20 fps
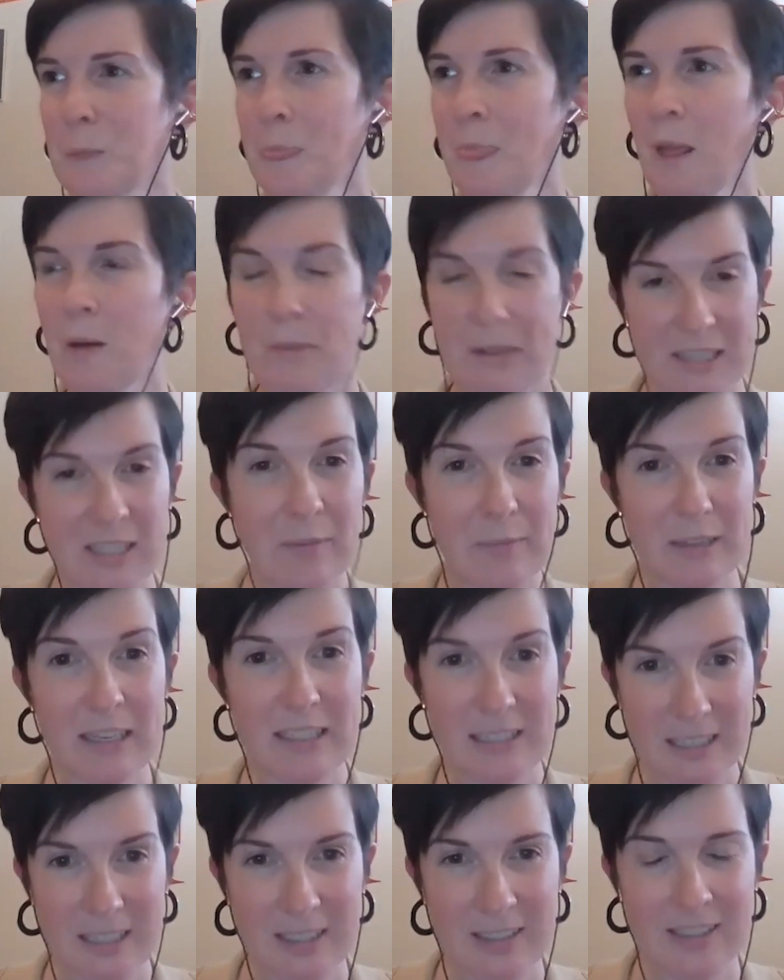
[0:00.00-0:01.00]
but something
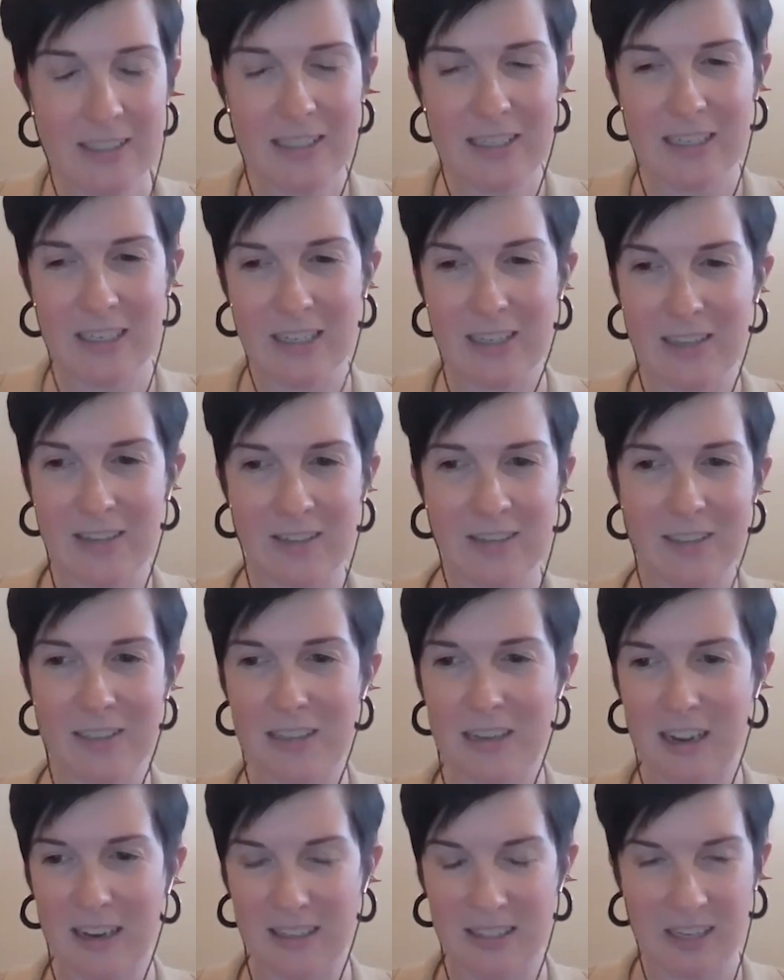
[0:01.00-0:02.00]
did. And
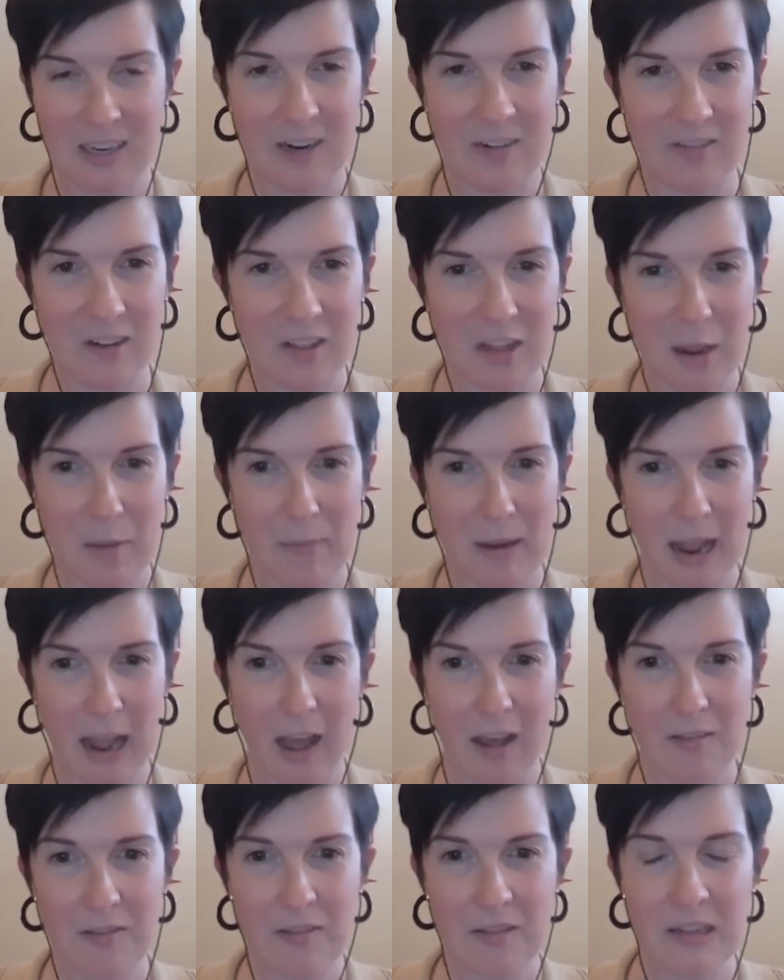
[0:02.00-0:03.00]
I set off on that
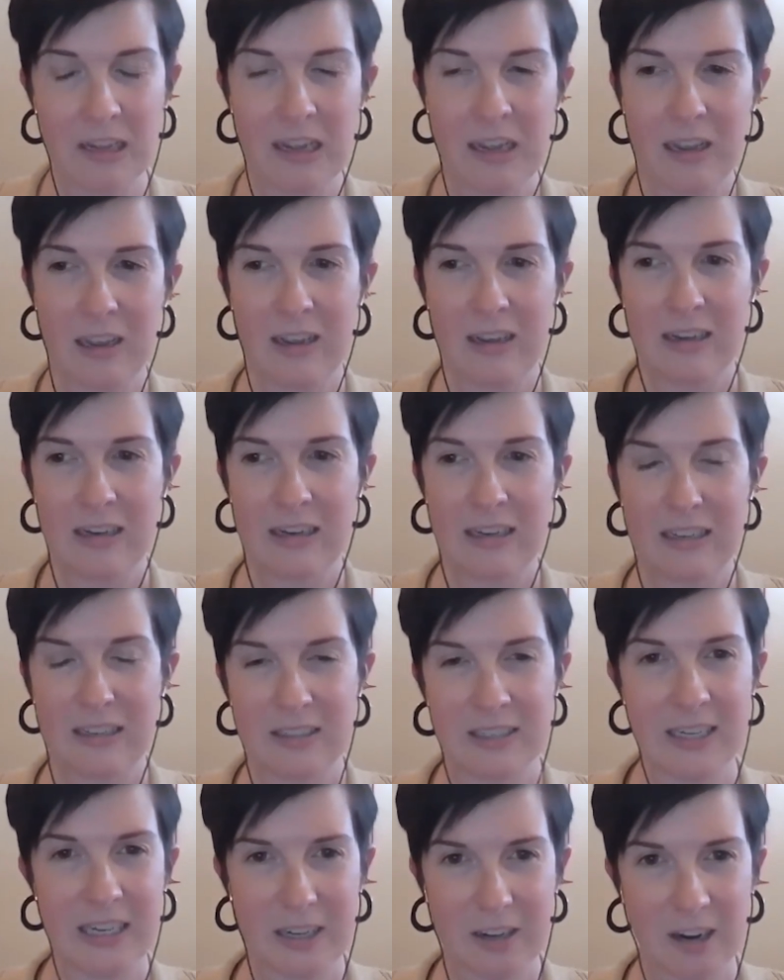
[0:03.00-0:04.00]
path.
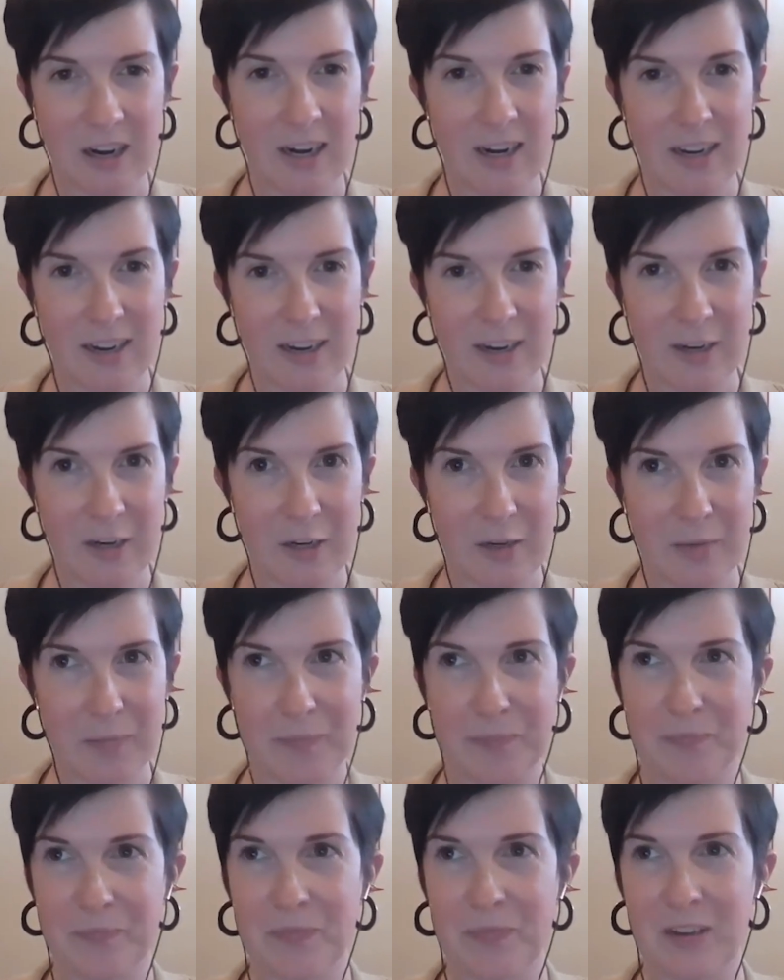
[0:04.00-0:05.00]
And here I
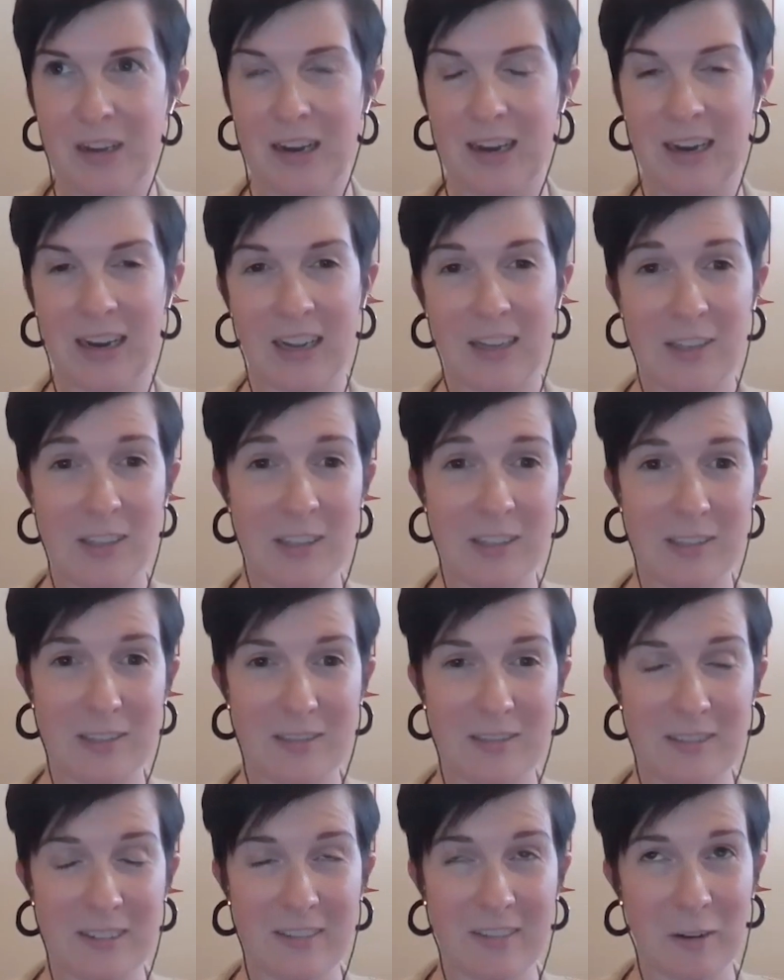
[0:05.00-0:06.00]
am, I guess,
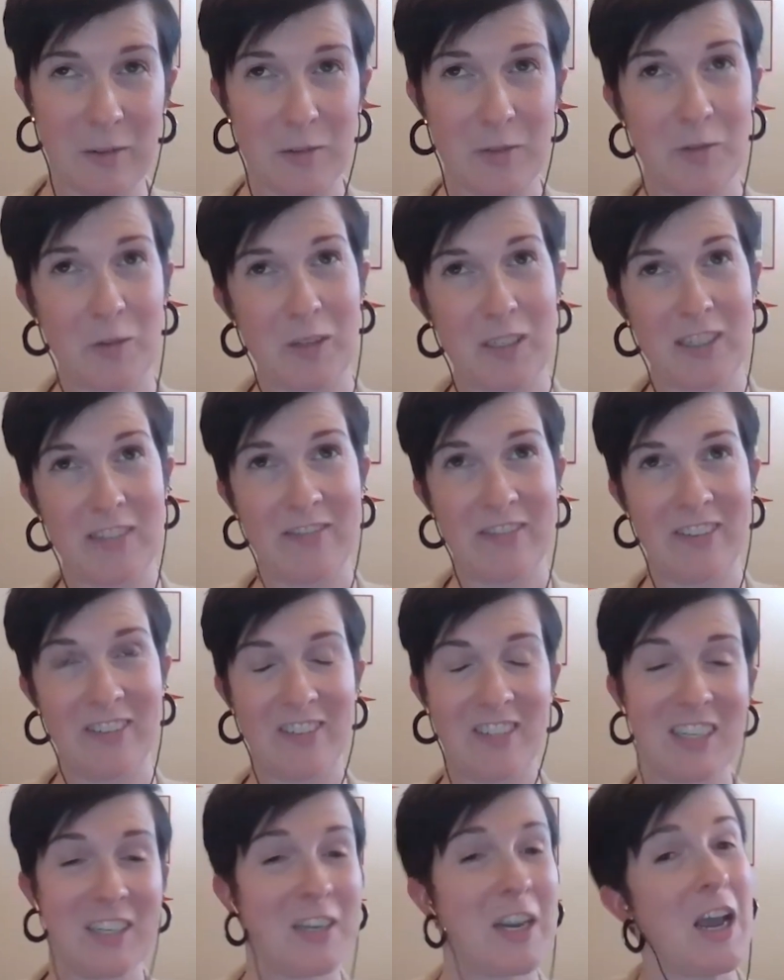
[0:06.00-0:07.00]
if I was 14,
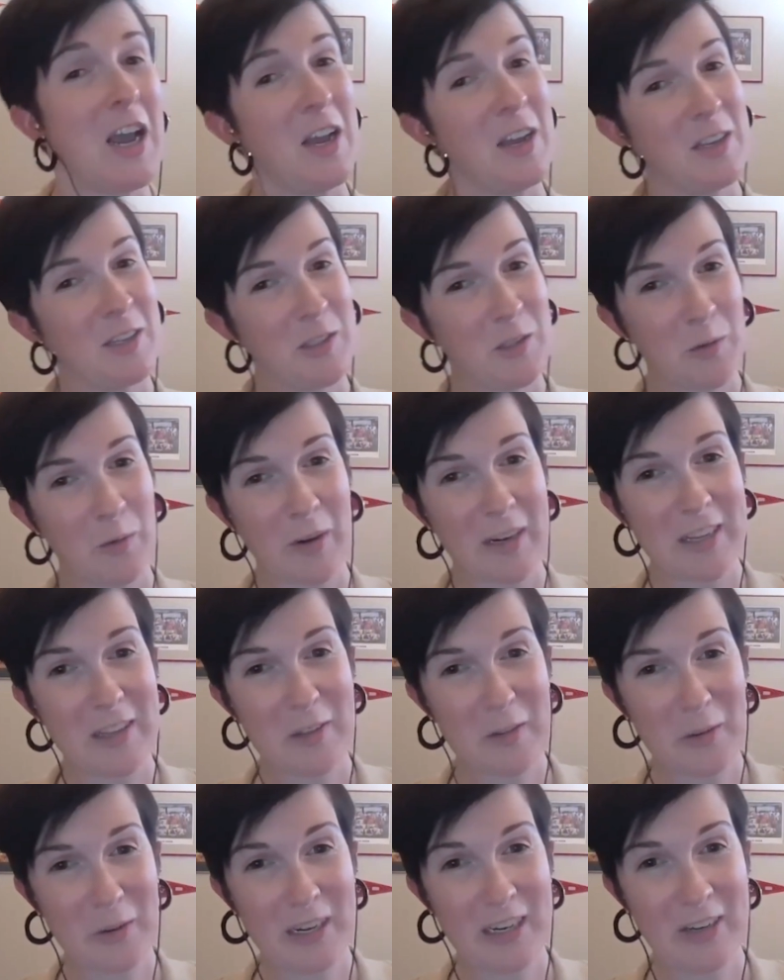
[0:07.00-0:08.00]
15,
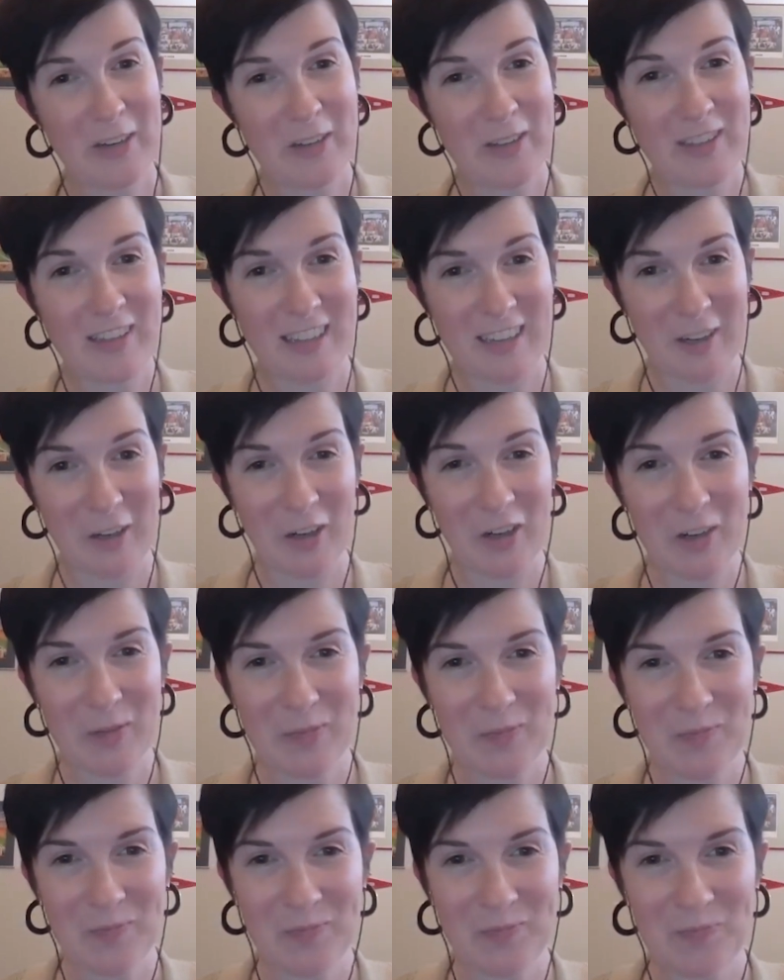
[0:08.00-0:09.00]
23 years
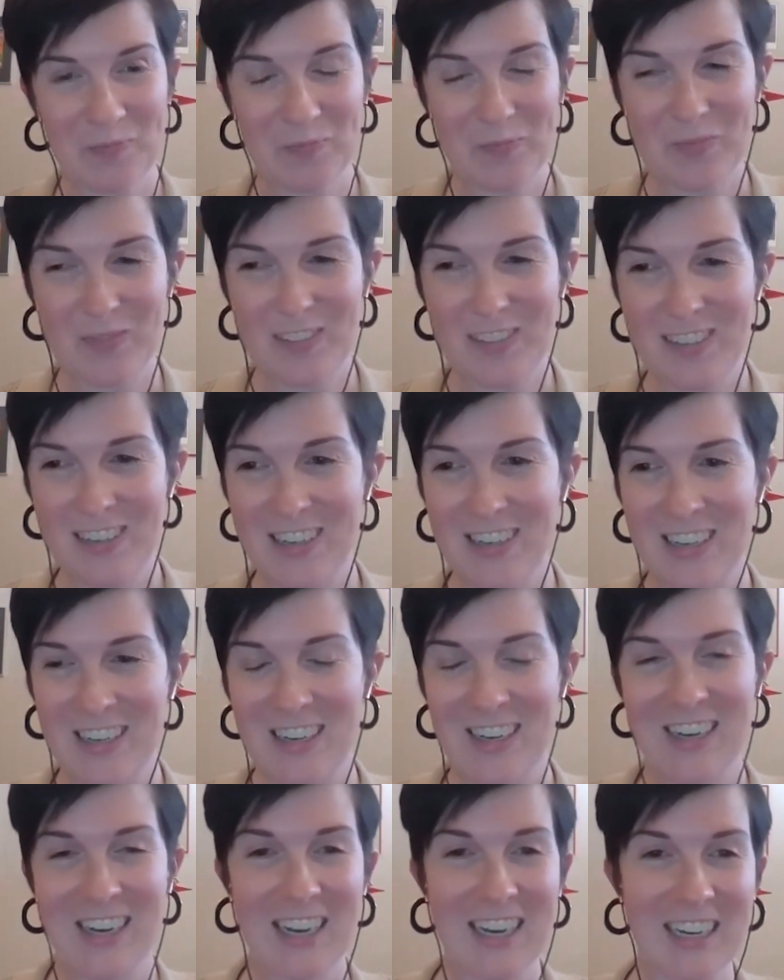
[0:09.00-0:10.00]
later,
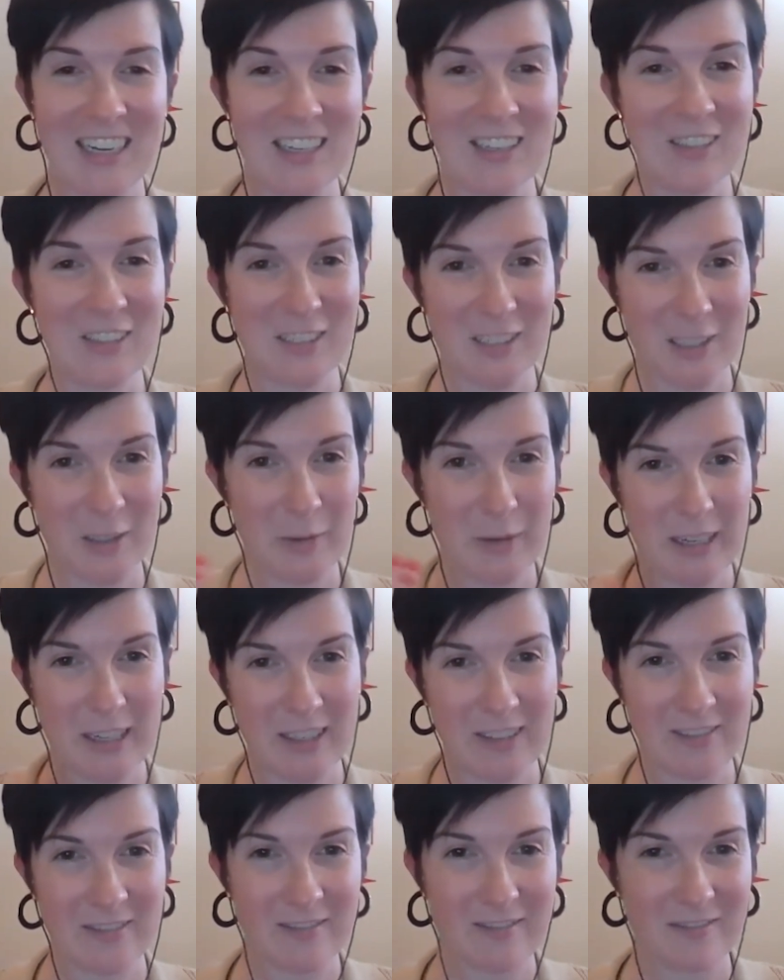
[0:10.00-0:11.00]
and
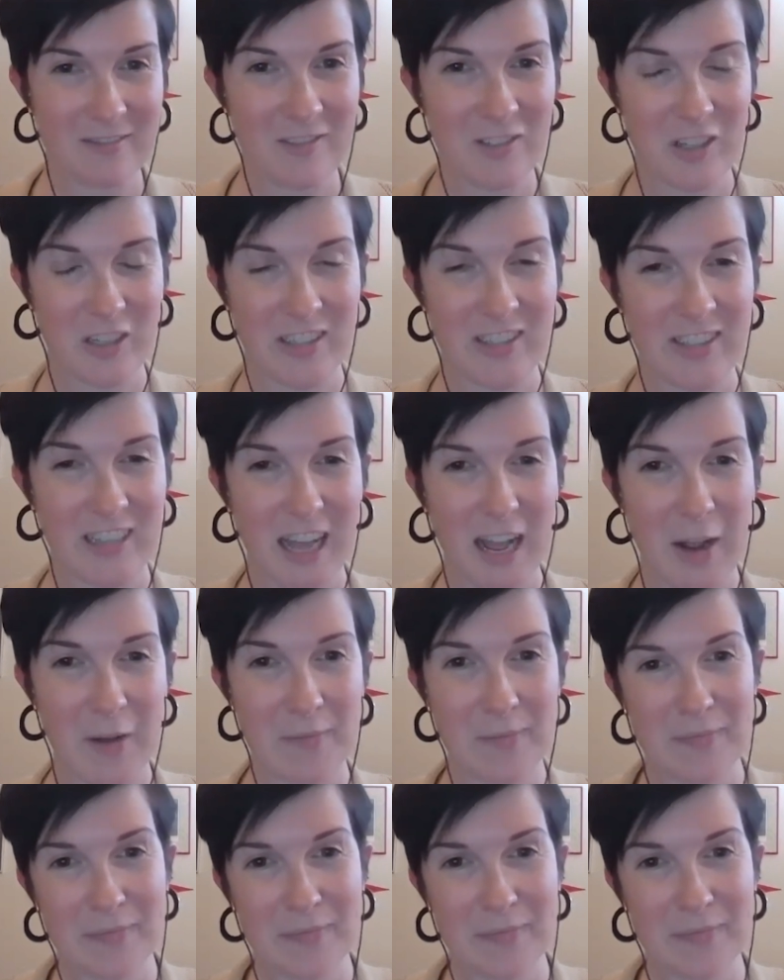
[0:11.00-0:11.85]
doing just that.